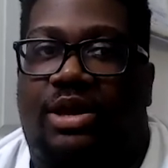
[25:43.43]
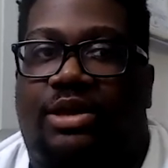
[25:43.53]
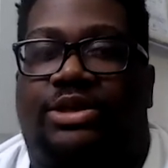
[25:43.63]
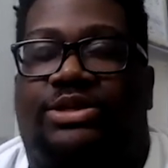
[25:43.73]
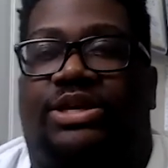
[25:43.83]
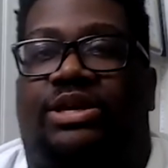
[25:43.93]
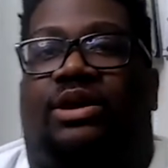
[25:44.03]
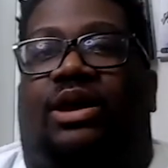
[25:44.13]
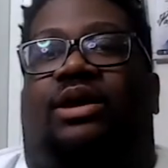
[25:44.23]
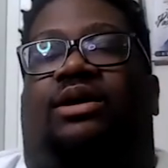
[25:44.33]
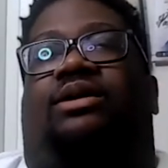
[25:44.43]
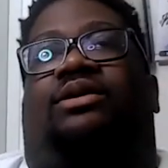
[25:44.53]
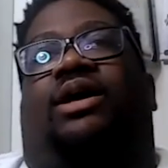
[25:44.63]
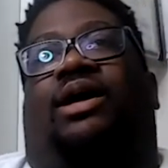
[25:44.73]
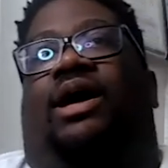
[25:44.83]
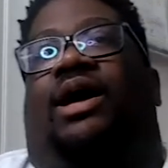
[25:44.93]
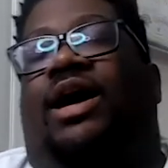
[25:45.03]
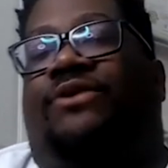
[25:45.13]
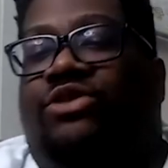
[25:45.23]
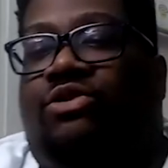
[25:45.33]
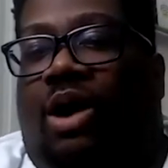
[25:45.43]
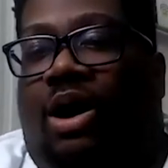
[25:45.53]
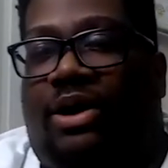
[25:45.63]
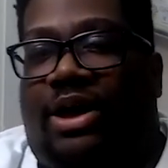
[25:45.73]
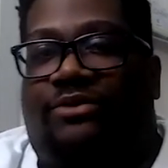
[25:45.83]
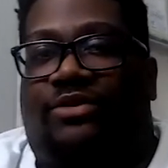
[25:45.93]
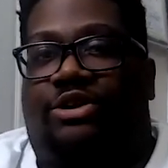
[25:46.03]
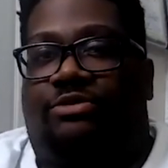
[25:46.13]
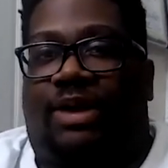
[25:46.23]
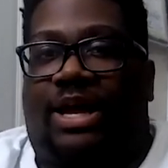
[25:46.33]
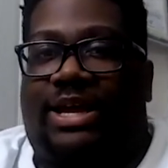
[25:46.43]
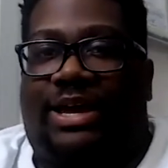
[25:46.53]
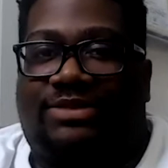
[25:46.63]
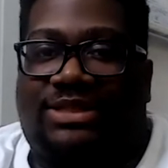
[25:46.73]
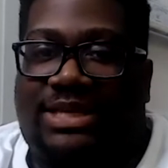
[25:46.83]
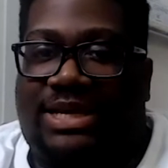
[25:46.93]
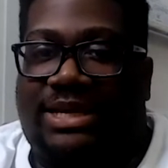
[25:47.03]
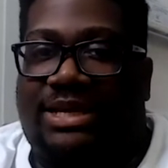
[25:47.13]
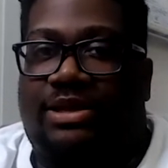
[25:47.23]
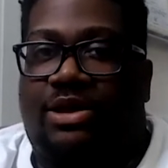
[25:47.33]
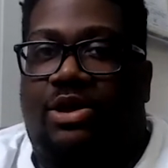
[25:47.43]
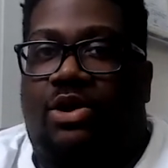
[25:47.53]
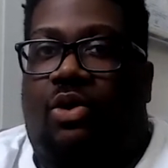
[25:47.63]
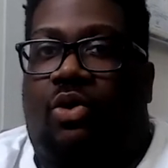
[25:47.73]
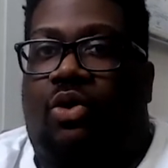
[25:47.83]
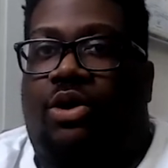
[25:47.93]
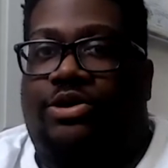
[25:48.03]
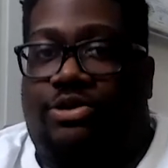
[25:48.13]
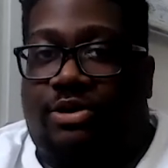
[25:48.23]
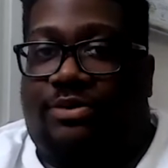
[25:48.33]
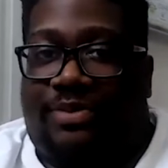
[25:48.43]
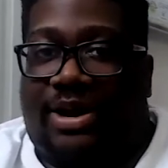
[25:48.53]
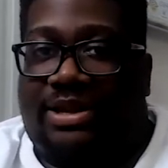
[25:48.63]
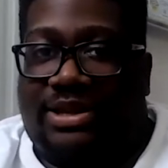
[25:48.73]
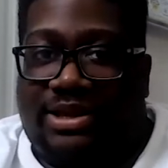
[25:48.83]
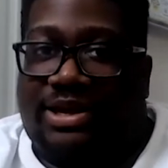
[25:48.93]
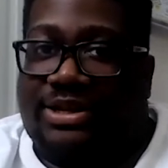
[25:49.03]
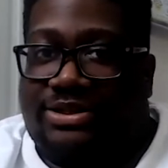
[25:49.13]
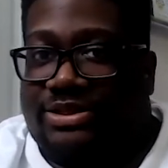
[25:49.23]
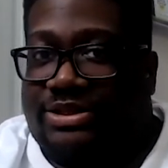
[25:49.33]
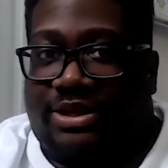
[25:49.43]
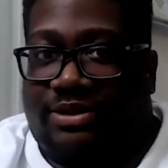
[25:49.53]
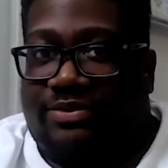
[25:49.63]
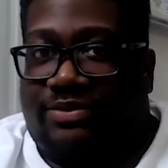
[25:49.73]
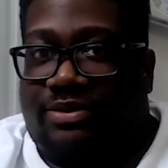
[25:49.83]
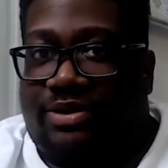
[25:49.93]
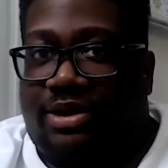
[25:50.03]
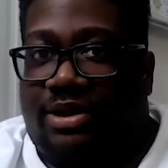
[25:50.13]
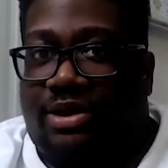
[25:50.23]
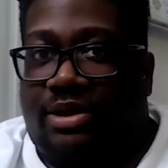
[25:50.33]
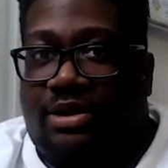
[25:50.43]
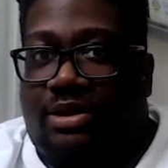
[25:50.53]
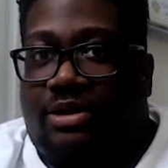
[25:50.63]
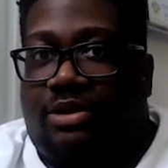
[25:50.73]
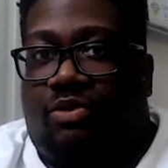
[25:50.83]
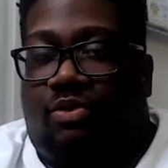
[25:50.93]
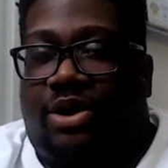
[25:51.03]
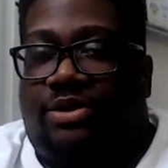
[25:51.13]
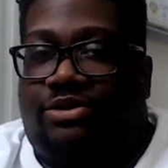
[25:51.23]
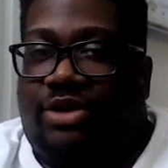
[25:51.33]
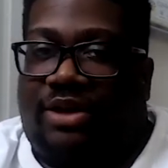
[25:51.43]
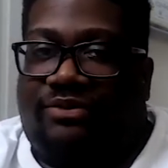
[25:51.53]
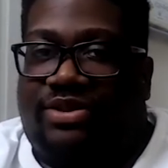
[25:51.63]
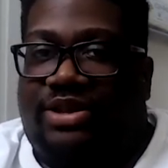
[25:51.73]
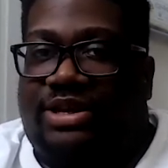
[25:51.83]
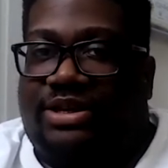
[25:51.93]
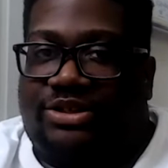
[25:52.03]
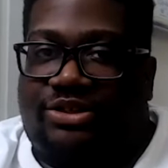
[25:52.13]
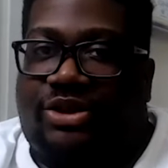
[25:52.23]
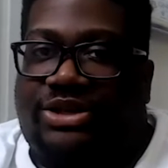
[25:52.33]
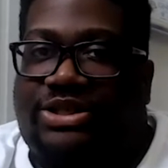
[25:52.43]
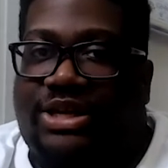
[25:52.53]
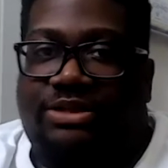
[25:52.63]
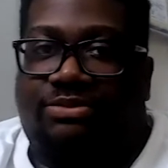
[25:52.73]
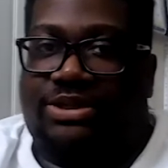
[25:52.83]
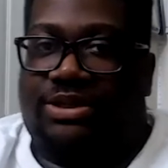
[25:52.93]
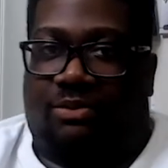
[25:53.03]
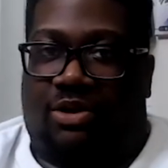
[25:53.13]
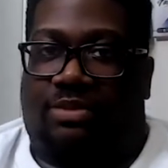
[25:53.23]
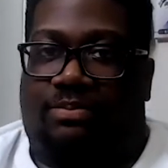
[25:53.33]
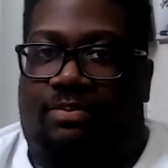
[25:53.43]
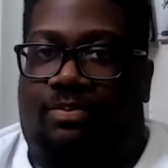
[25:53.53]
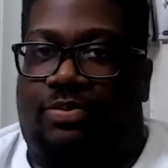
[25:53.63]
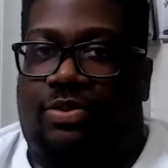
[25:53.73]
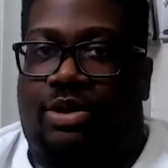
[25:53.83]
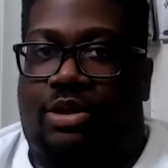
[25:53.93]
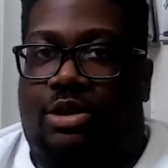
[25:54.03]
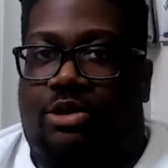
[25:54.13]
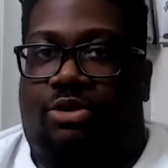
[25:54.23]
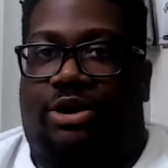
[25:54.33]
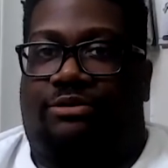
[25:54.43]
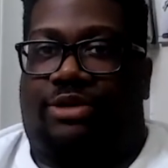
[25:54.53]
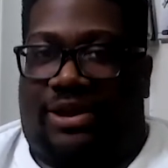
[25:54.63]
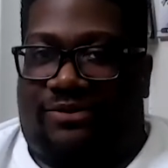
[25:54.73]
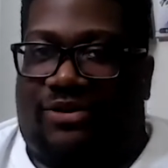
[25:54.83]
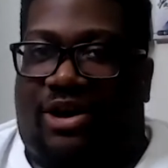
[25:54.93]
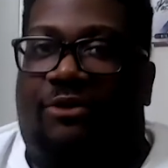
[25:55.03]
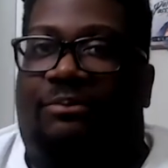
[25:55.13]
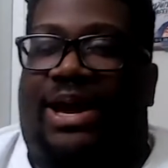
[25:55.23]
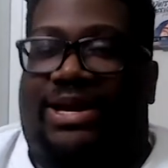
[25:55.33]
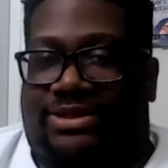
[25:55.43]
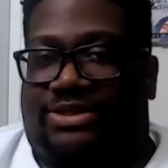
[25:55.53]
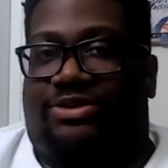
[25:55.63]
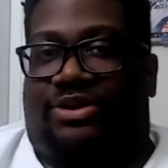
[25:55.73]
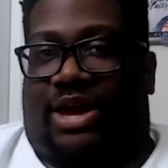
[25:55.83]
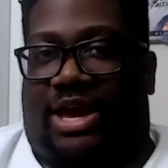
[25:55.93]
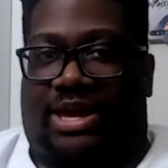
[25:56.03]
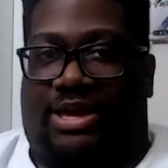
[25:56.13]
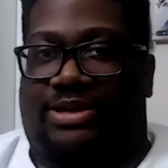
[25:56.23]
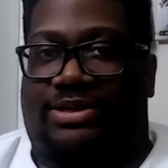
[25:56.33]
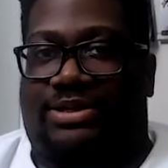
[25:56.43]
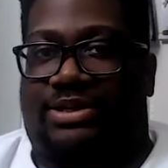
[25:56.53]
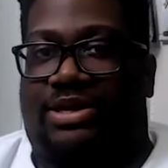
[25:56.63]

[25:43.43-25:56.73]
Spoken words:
You see, have you all ever, you probably have seen it, or you have probably done it yourself, where you have done the trust test with someone, where they fall back into your hands.